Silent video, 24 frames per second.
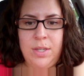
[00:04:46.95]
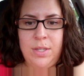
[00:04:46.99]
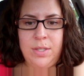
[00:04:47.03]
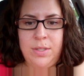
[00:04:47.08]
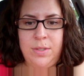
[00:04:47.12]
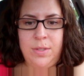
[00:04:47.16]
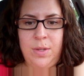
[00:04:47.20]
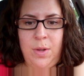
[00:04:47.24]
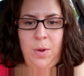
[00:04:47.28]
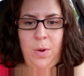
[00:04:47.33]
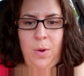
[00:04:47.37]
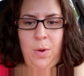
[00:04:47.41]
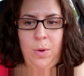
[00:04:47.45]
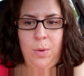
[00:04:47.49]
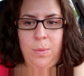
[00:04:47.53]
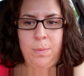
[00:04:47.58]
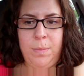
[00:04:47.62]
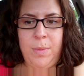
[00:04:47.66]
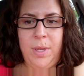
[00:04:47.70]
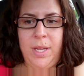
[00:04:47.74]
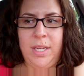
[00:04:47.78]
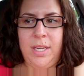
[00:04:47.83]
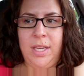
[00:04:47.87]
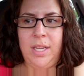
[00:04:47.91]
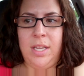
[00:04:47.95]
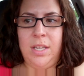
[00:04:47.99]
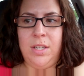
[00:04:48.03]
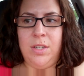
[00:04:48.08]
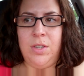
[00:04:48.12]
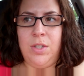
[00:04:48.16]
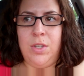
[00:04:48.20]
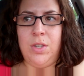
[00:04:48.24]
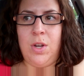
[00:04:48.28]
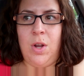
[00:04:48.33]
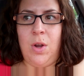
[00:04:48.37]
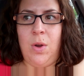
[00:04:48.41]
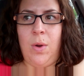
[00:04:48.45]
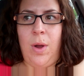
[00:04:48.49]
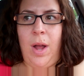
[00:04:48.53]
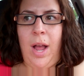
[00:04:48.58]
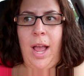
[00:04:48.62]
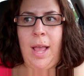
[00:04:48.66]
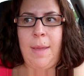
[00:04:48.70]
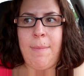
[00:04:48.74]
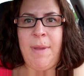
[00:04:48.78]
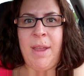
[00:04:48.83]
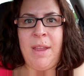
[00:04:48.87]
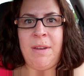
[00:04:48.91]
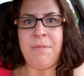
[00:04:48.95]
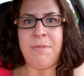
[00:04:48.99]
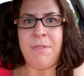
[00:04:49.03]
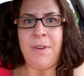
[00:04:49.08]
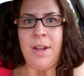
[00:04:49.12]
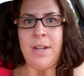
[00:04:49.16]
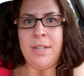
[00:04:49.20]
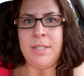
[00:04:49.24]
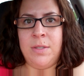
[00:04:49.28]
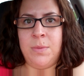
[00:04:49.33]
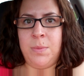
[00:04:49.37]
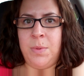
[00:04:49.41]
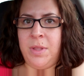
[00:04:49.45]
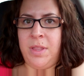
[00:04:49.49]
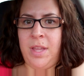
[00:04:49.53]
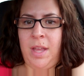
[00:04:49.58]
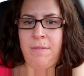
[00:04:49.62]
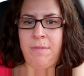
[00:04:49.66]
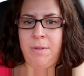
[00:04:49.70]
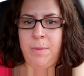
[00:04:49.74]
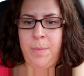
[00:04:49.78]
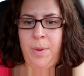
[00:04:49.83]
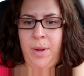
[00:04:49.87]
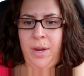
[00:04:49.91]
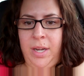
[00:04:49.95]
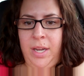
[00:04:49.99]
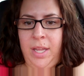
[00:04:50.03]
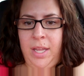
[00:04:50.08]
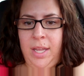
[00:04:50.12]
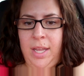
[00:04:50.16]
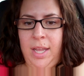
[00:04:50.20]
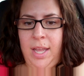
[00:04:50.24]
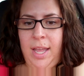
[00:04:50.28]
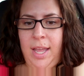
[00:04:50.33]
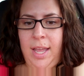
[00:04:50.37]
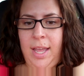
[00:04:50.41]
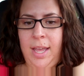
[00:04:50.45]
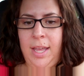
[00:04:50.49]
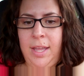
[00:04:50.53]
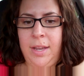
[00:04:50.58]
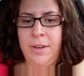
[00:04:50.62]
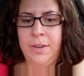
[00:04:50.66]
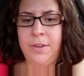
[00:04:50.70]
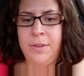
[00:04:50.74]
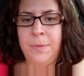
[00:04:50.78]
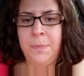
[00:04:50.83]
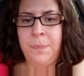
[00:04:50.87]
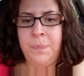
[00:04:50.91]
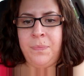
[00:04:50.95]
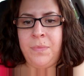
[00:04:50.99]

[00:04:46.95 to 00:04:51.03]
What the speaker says: So meaning, you know, I made friends with everybody, and